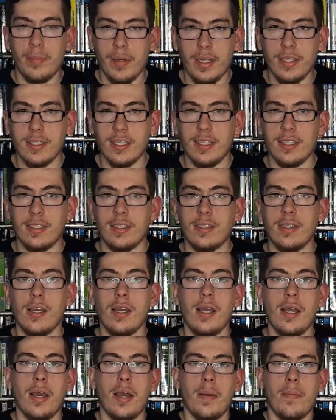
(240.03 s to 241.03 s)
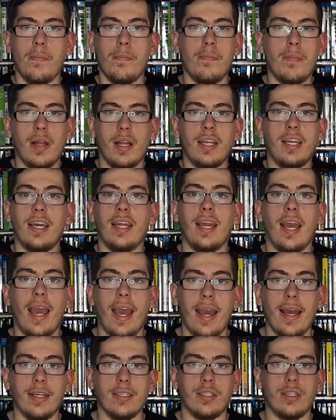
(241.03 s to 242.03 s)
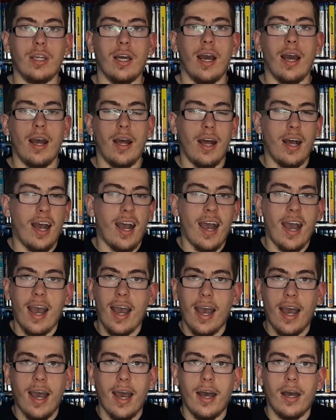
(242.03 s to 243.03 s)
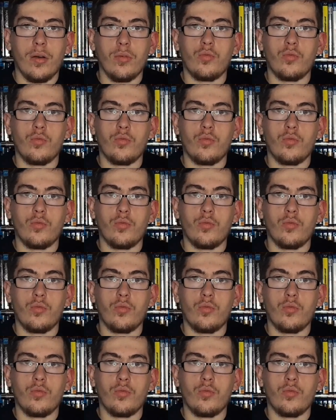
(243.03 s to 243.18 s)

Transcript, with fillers: business millionaires that are